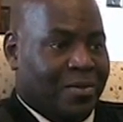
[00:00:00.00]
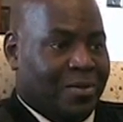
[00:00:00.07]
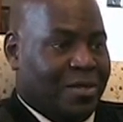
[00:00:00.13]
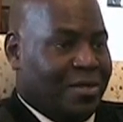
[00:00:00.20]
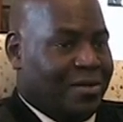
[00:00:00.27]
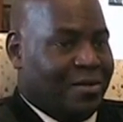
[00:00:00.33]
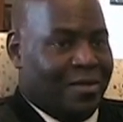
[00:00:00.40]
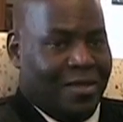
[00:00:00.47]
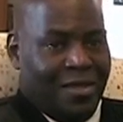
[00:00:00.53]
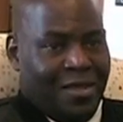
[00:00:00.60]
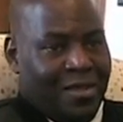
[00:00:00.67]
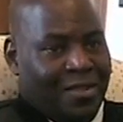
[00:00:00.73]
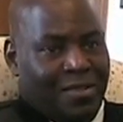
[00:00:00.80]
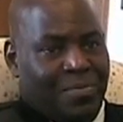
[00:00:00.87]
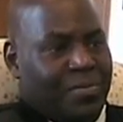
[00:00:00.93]
I mean,
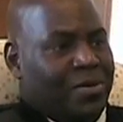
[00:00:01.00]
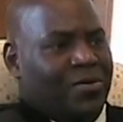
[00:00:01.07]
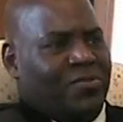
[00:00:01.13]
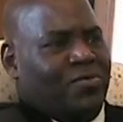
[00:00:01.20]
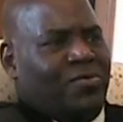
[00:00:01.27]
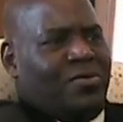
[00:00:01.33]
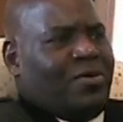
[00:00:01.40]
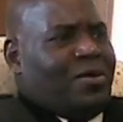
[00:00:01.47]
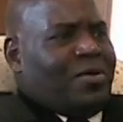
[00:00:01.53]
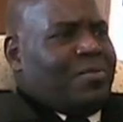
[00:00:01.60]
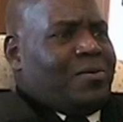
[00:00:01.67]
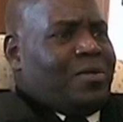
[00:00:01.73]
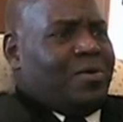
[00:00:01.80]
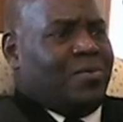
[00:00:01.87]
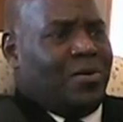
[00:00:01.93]
the meals were
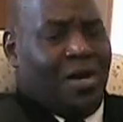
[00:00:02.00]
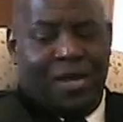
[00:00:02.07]
unbelievable.